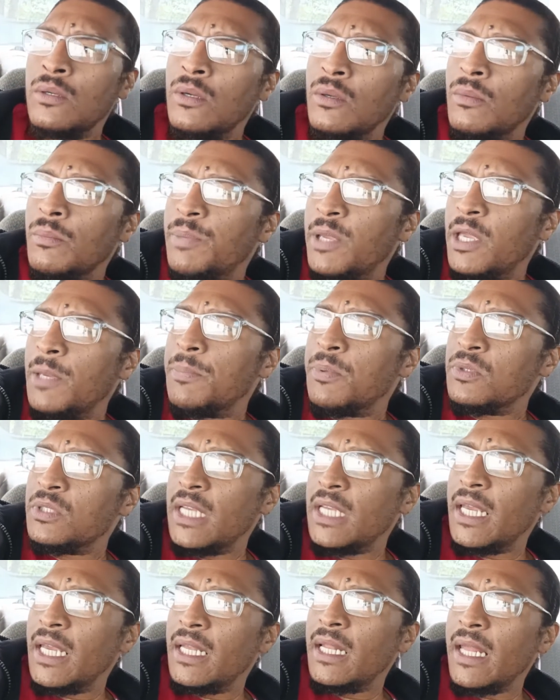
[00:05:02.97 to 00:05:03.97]
people
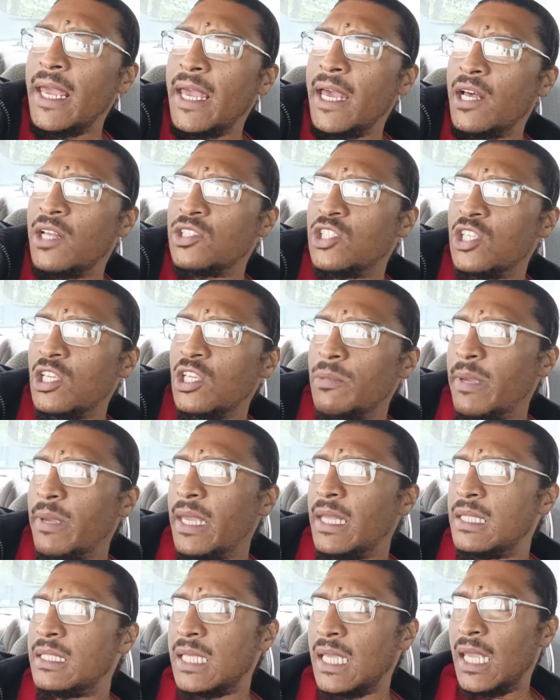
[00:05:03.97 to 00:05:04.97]
did
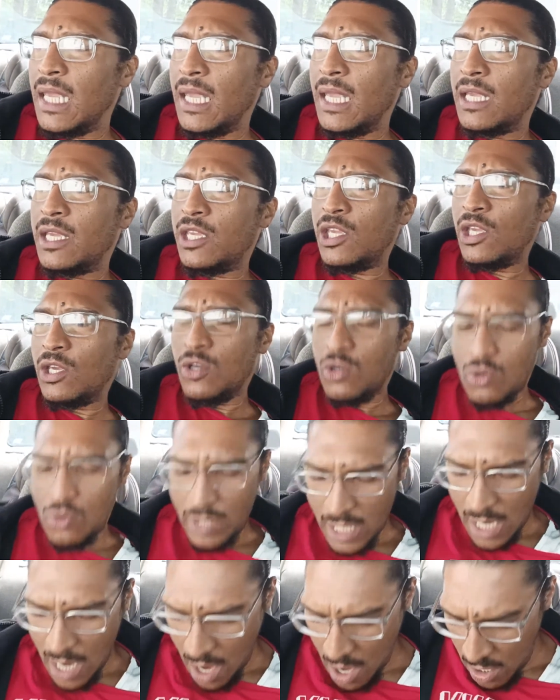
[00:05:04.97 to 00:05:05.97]

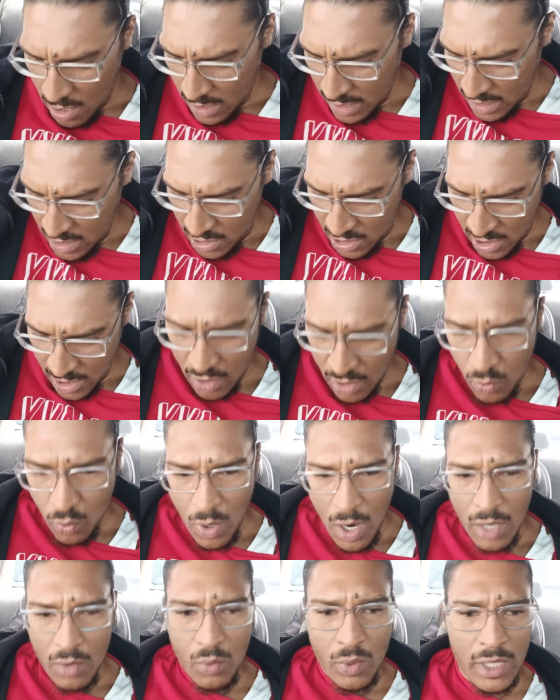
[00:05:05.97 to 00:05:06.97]
LGBTQ and all this shit?
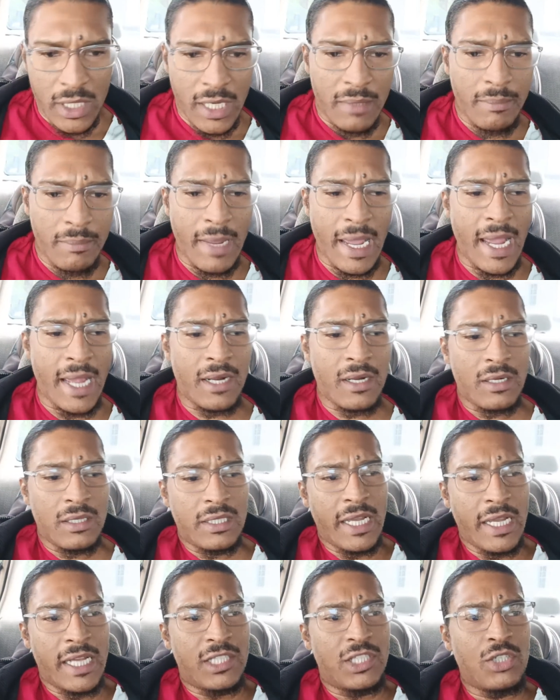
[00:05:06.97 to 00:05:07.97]
What would it matter
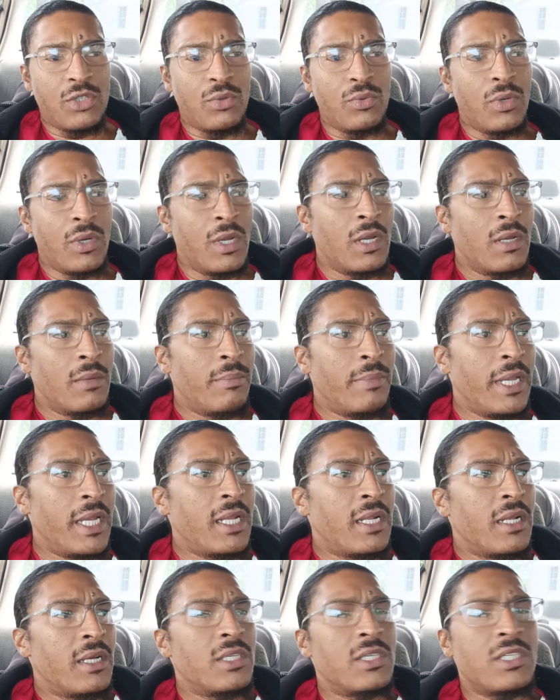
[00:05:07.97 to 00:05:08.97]
that you
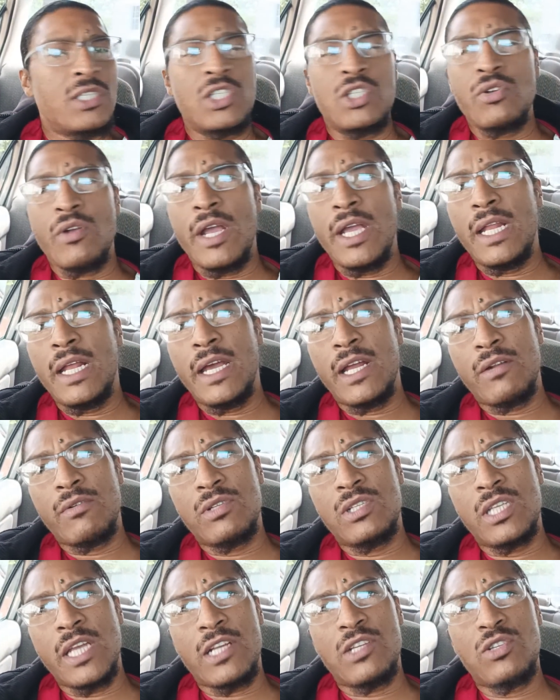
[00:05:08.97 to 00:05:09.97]
been a straight
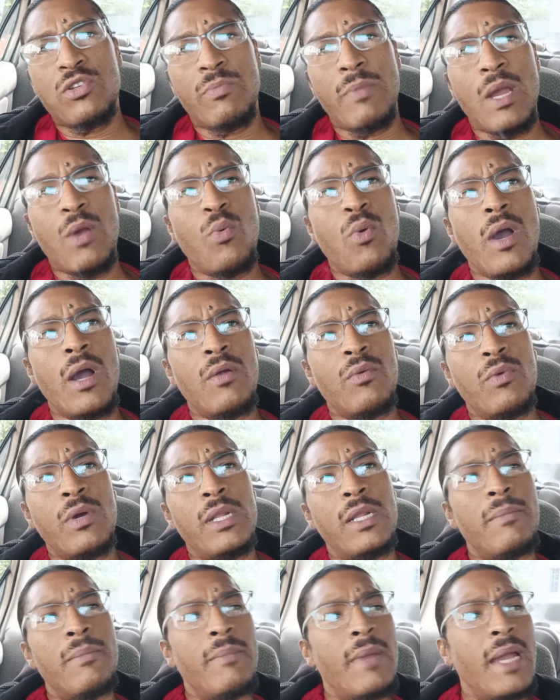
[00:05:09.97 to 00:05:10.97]
heterosexual man? What
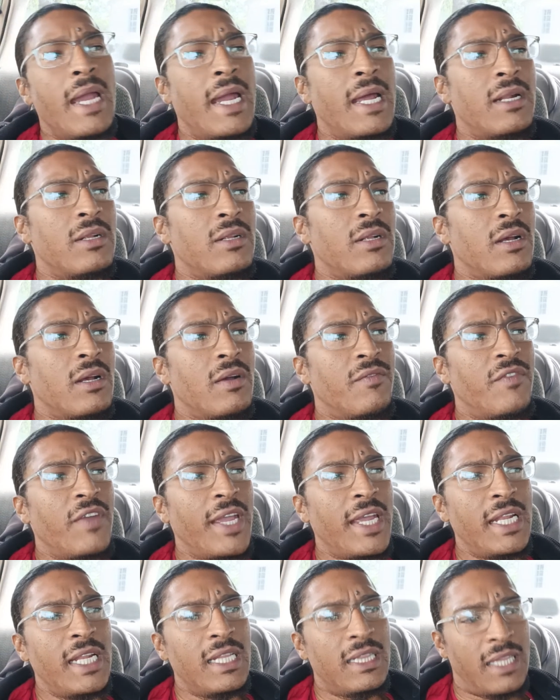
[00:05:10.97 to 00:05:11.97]
would it matter of
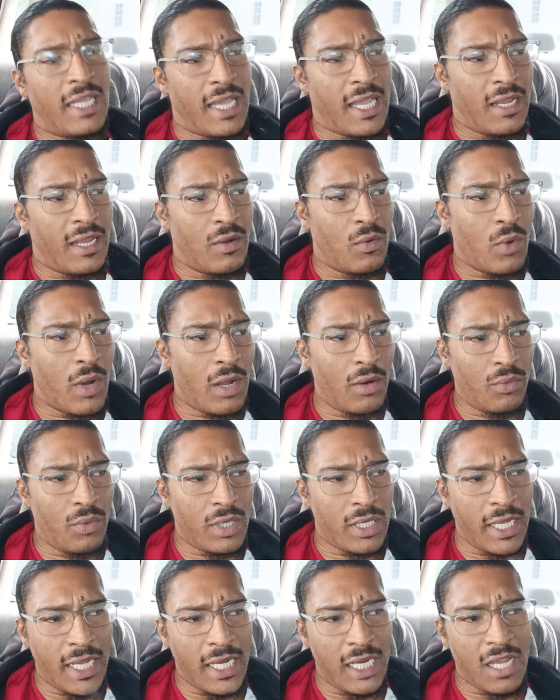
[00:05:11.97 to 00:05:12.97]
anything? What
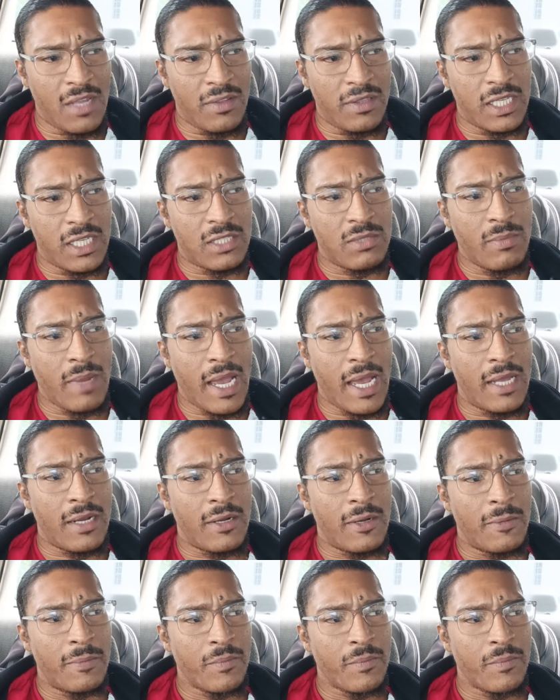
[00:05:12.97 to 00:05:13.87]
would any of this matter